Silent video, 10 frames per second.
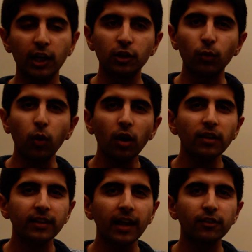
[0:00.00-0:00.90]
the
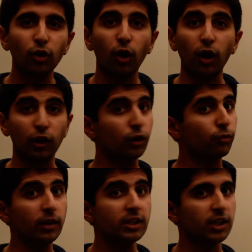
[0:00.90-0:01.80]
world has got a lot
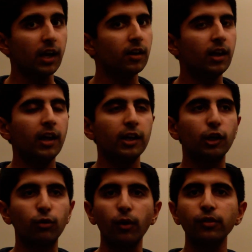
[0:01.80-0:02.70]
richer.
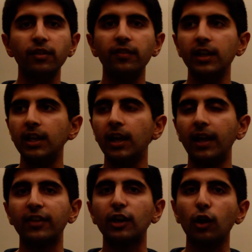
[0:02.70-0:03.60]
Growth in the
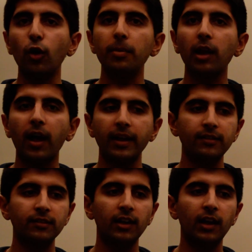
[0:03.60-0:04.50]

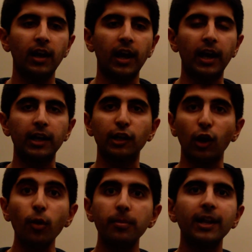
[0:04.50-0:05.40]
globalized,
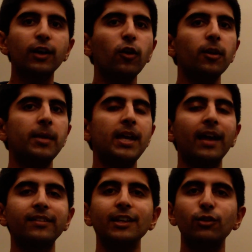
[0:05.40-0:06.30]
global economy
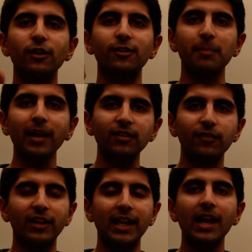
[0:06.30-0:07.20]
has increased
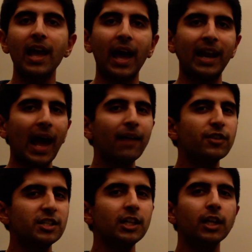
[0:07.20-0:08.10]
massively, and
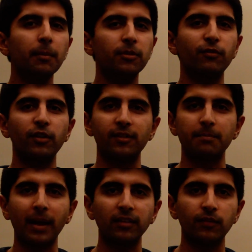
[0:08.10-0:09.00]
average incomes have risen
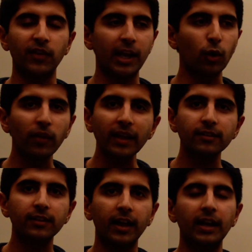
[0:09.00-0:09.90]
massively. And all
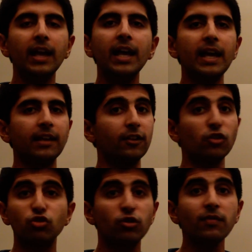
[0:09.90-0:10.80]
that's done is
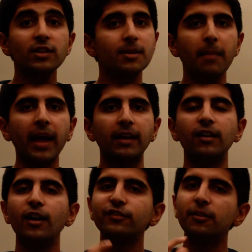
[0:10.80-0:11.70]
it's driven demand
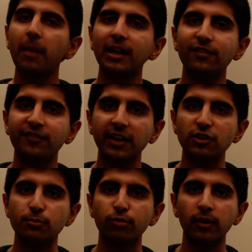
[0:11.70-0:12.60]
for
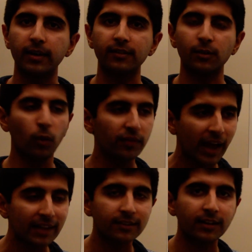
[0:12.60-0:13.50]
manufactured products. And what
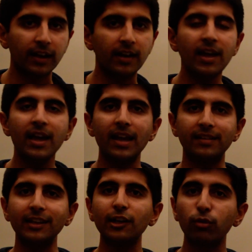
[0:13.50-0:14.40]
that's done is
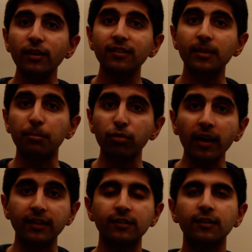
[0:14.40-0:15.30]
increased the
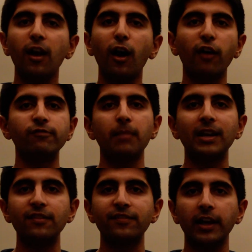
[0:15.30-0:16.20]
price of
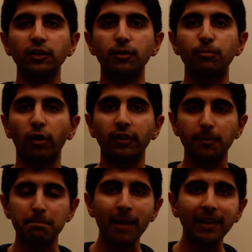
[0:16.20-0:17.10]
manufactured products
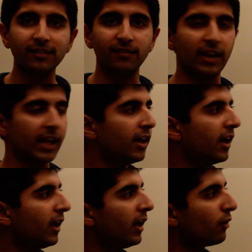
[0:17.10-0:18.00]
massively
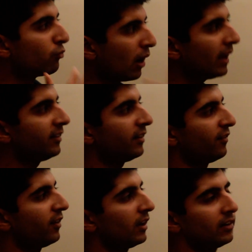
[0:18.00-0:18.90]

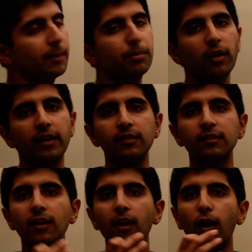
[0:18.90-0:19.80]
relative to the
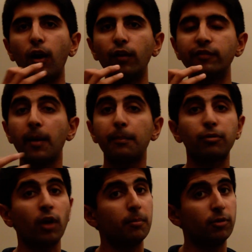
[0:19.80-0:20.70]
price of
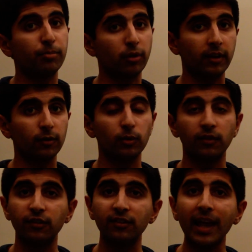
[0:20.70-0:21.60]
primary products, which
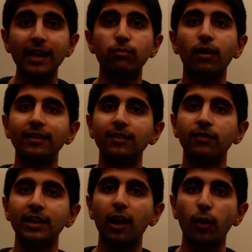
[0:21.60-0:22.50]
have stayed
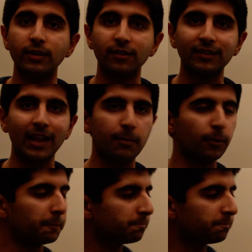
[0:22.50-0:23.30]
relatively low and stable.